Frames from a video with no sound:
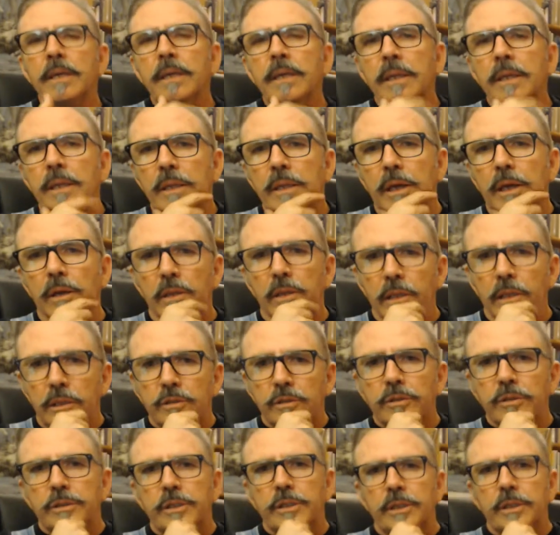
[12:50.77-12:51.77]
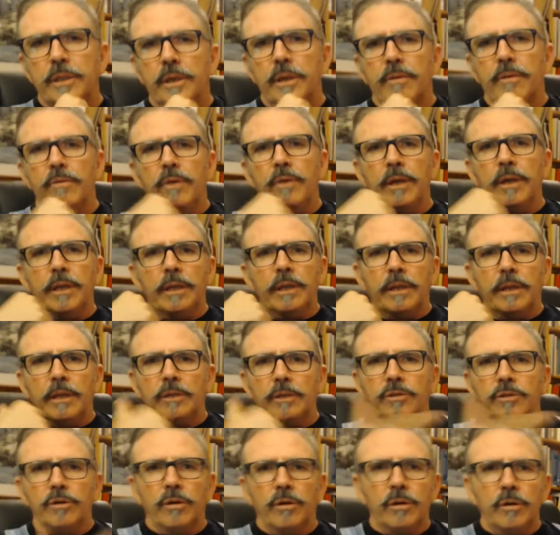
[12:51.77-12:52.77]
They've got literature they're reading, they're
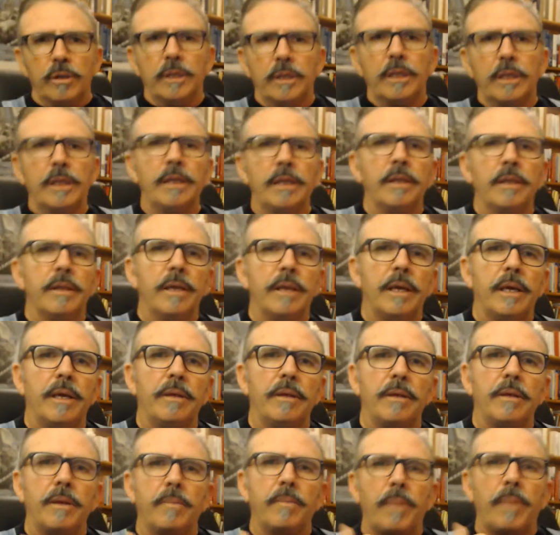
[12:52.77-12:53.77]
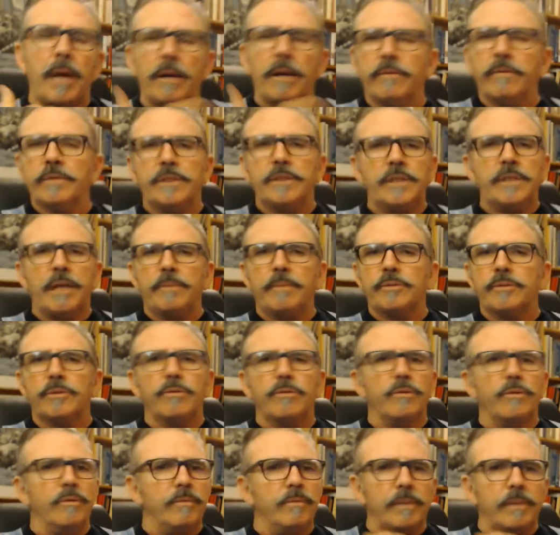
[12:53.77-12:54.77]
journaling, they're part of a steps
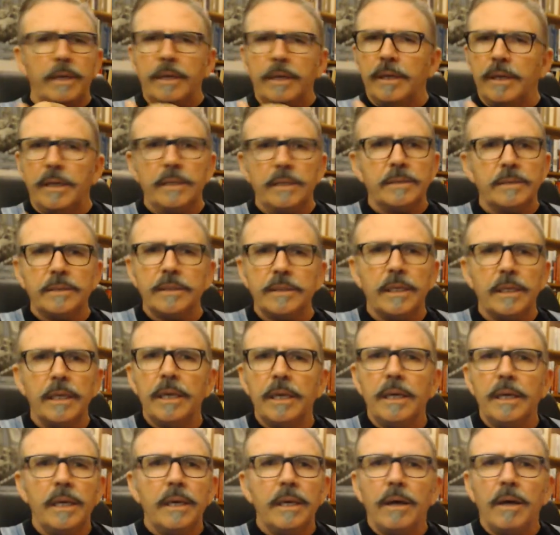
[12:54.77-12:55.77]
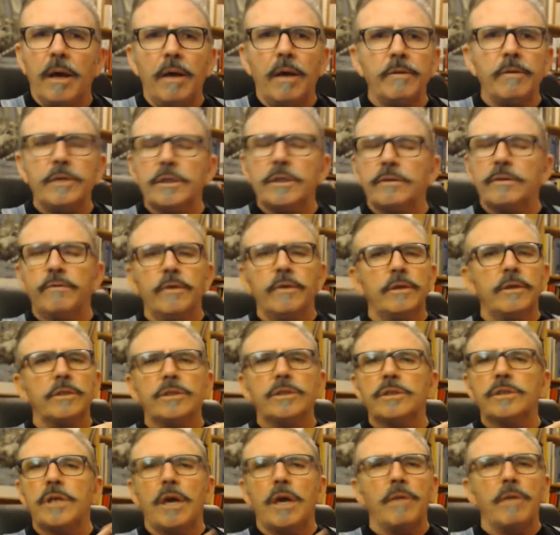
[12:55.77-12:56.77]
group. I just feel
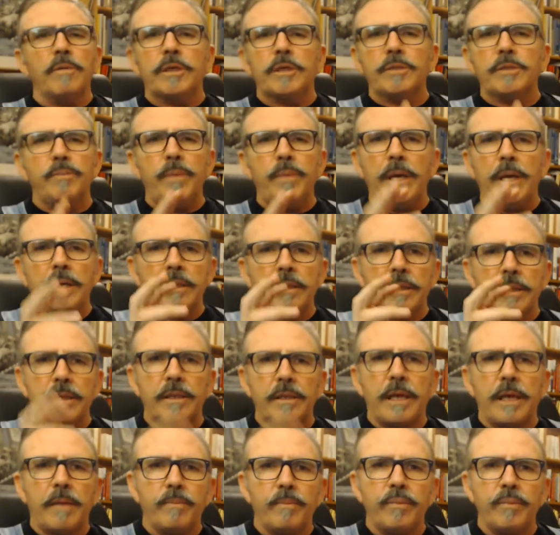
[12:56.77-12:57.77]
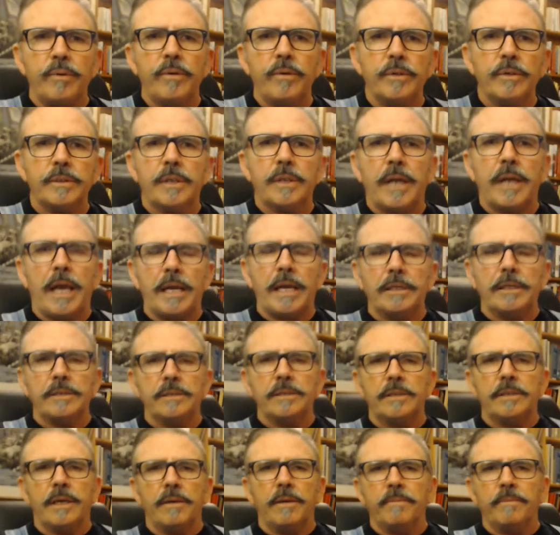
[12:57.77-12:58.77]
so much better that person has
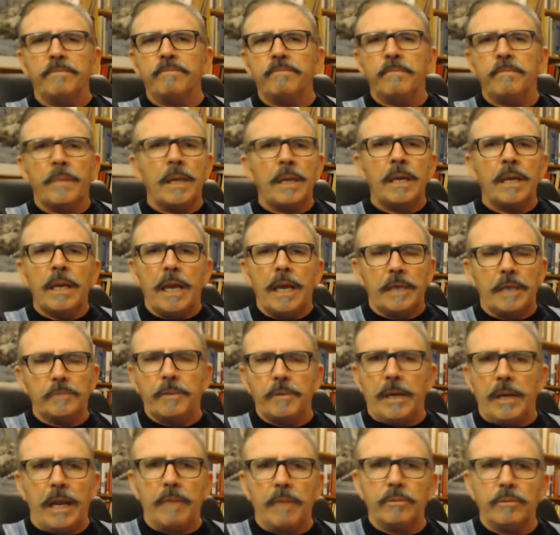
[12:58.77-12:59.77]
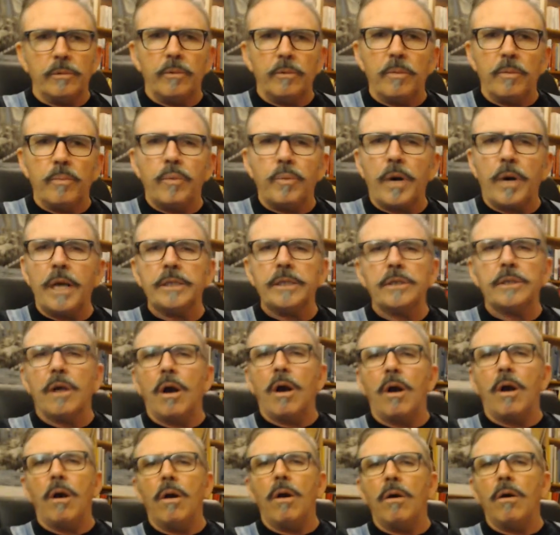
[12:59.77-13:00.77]
been able to embrace a
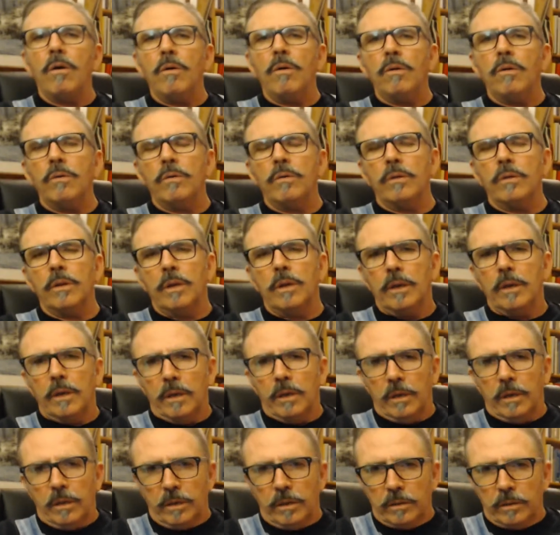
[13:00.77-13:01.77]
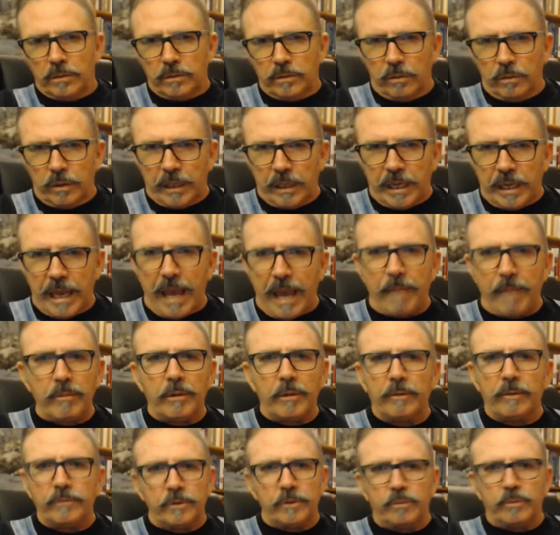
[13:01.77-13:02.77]
whole sort of gamut
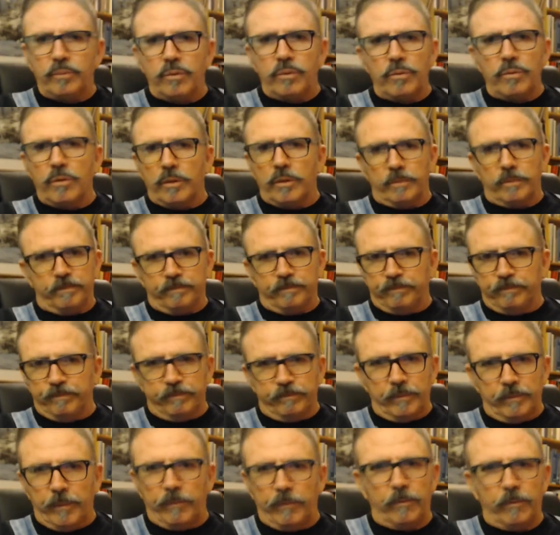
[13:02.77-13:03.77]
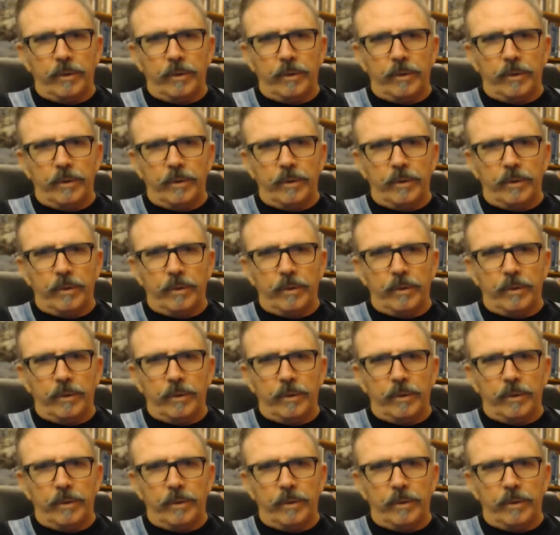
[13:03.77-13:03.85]
of support before they